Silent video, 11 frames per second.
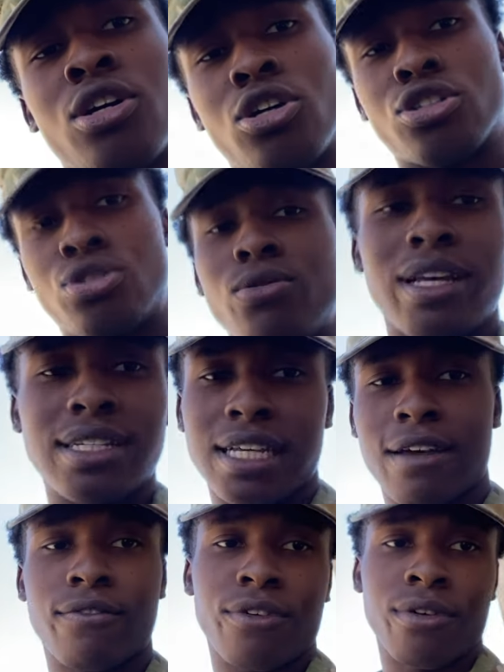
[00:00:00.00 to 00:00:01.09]
or 2 days
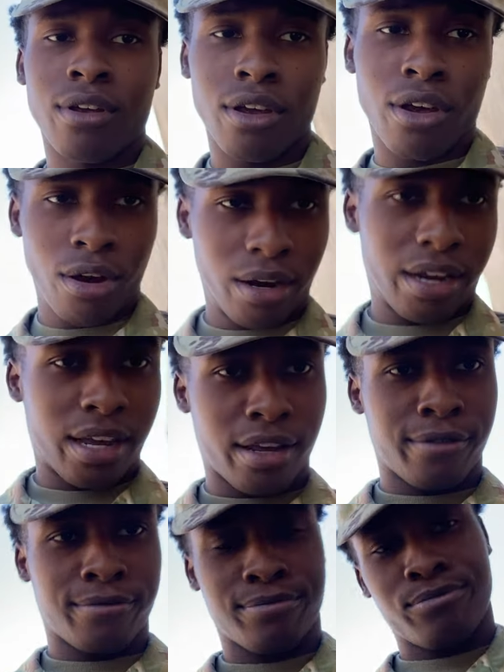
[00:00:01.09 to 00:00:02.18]
after a hurricane.
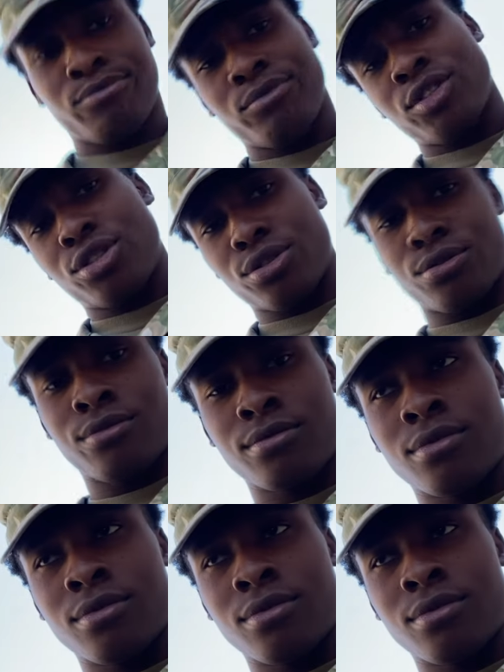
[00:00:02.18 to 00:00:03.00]
So